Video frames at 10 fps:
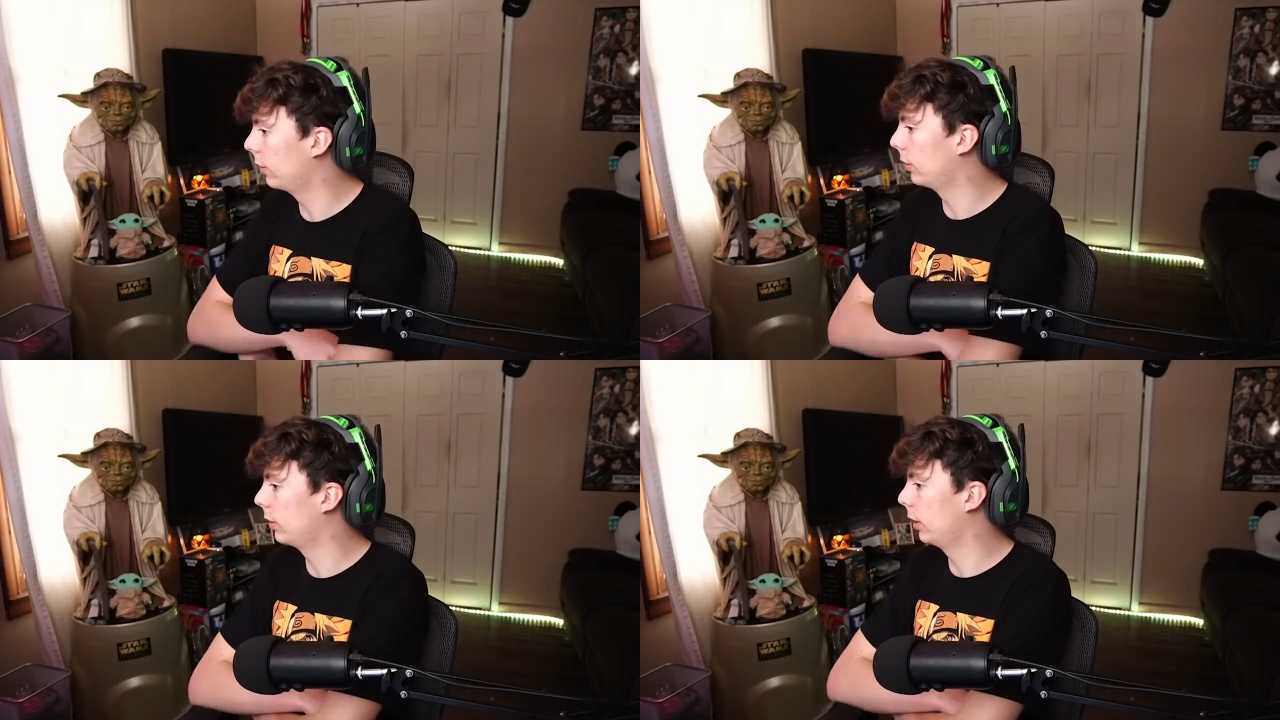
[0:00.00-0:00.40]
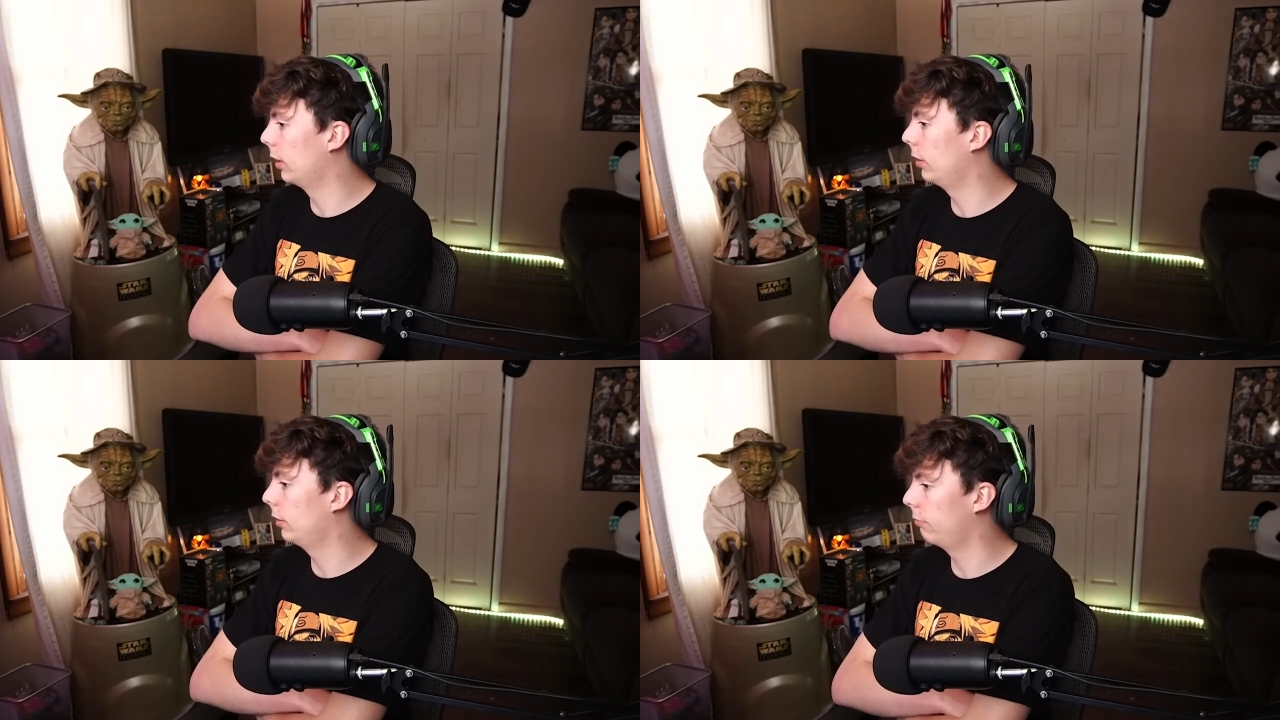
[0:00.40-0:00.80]
Speaker 1: the
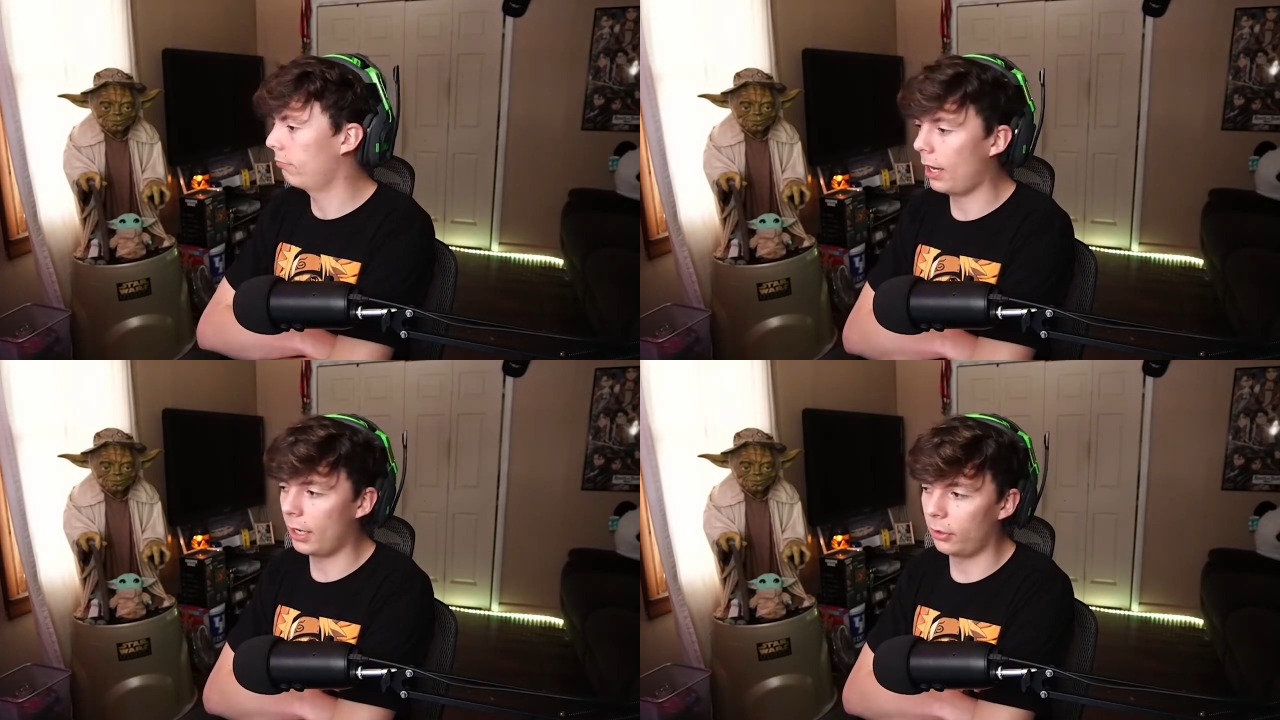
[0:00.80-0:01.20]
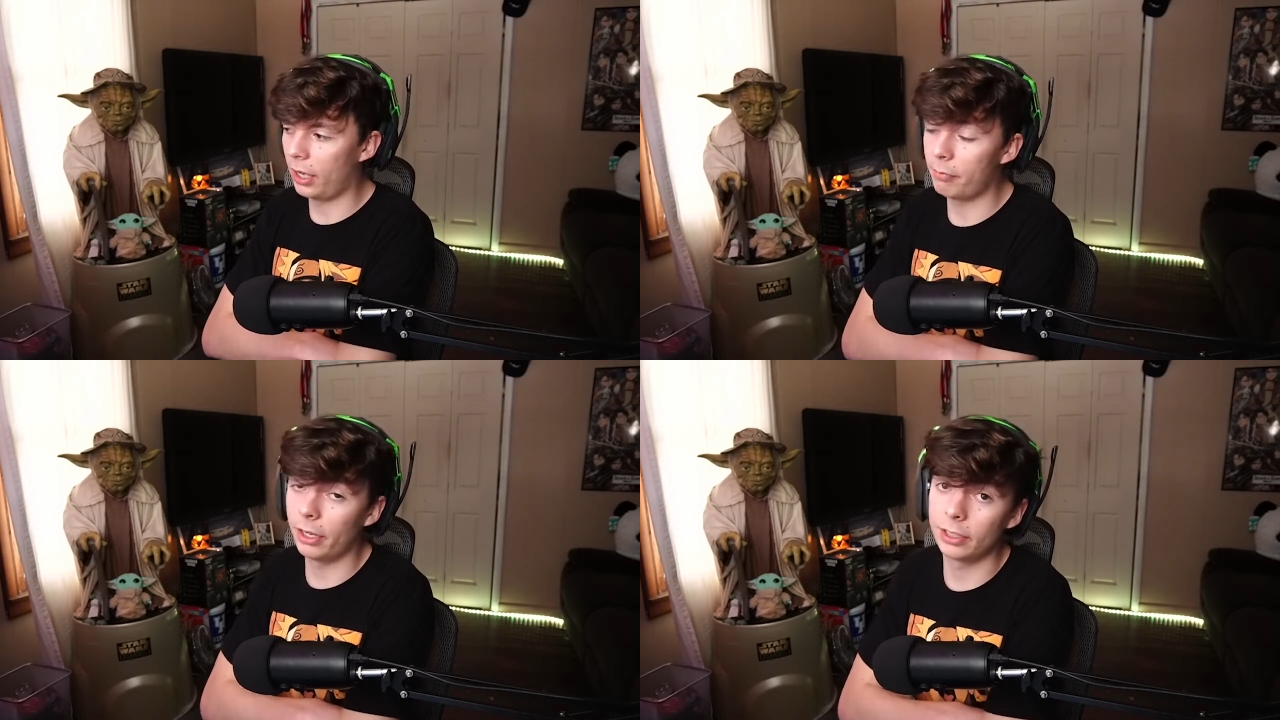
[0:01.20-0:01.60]
cut. I don't have
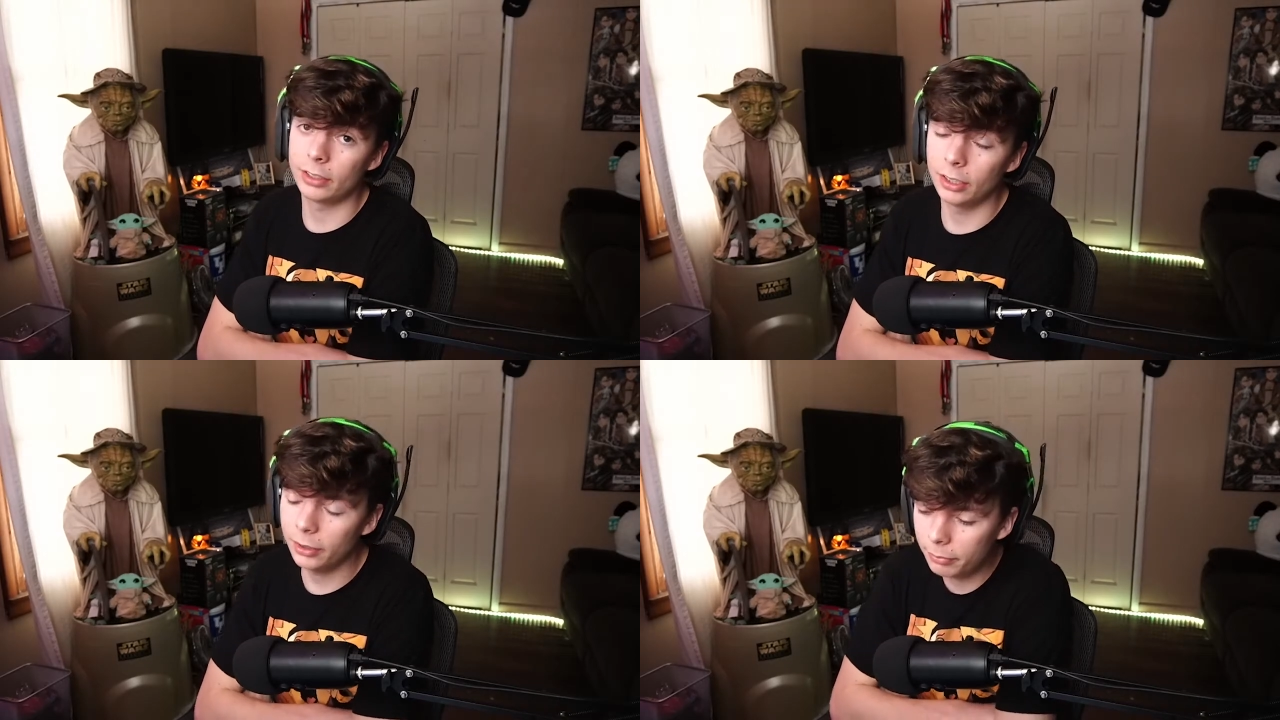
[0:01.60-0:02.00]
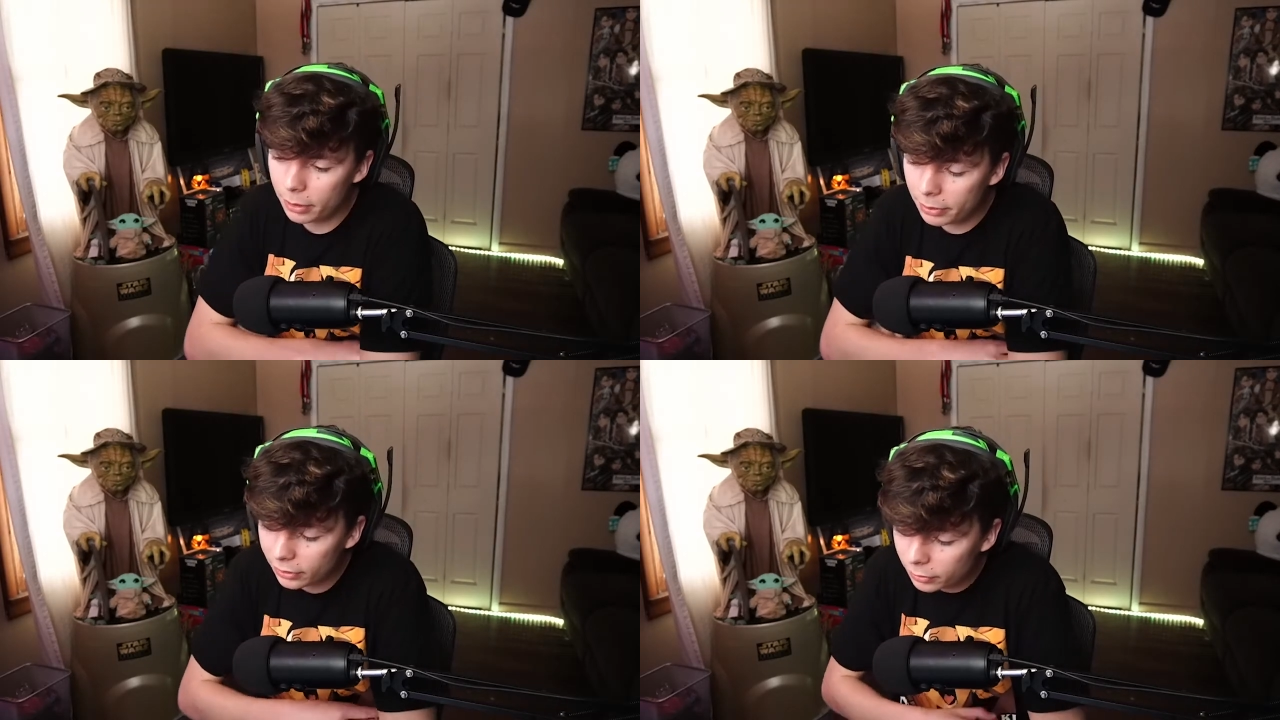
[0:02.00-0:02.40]
mine cut. Maybe
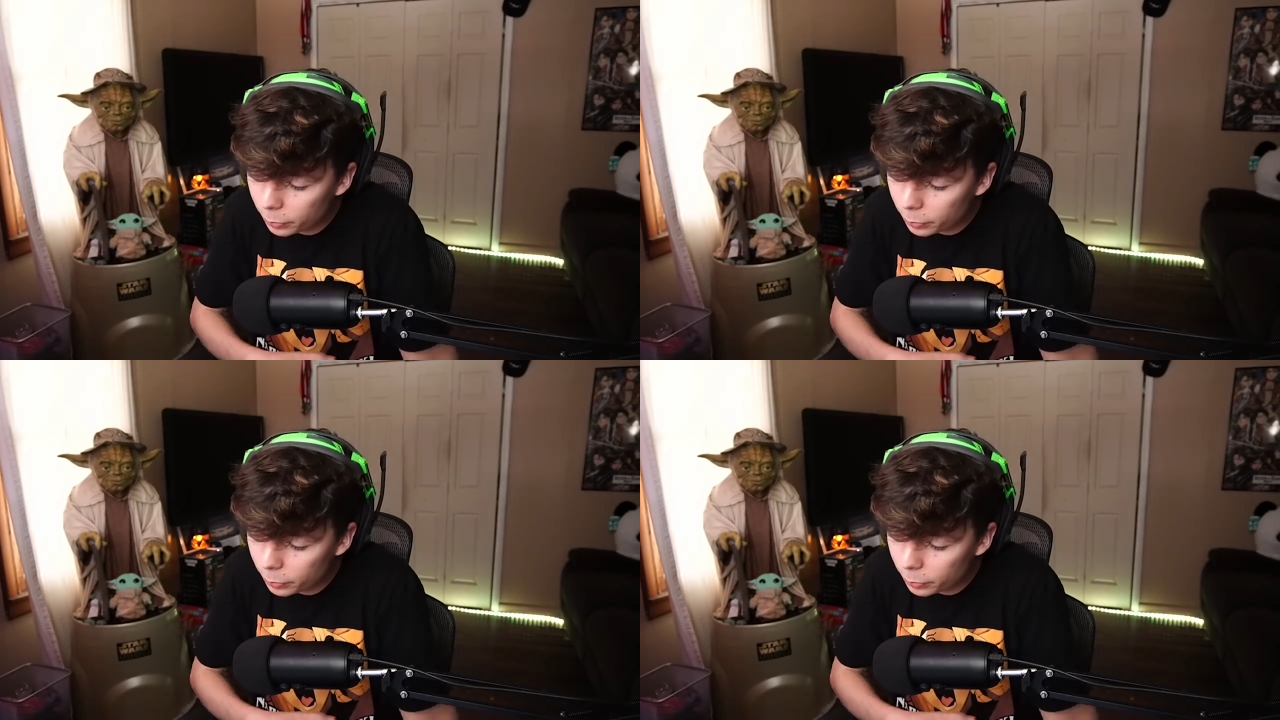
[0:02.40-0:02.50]
that's the